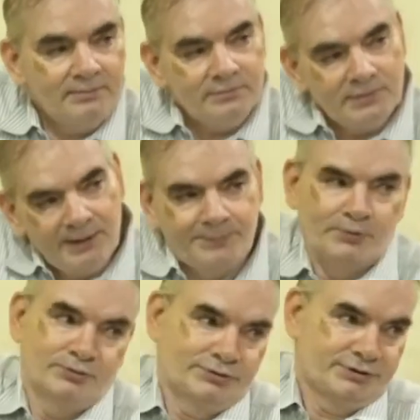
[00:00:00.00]

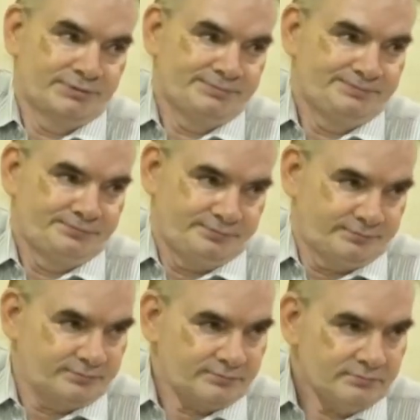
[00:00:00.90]
income approach.
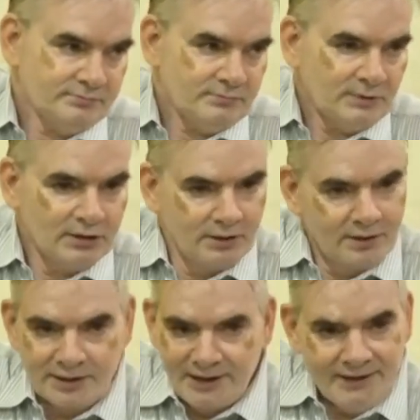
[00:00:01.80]

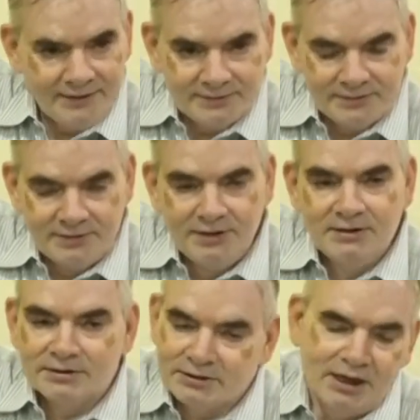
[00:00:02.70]
Right?
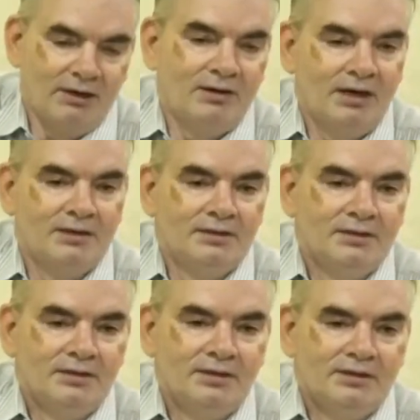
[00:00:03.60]

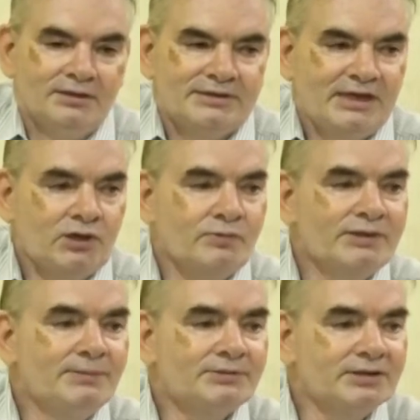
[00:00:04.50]
Now,
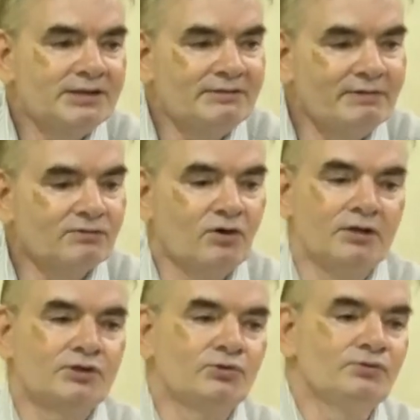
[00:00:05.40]
set of assumptions
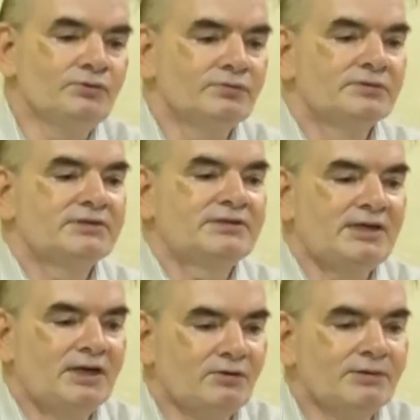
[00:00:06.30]
that we have gone through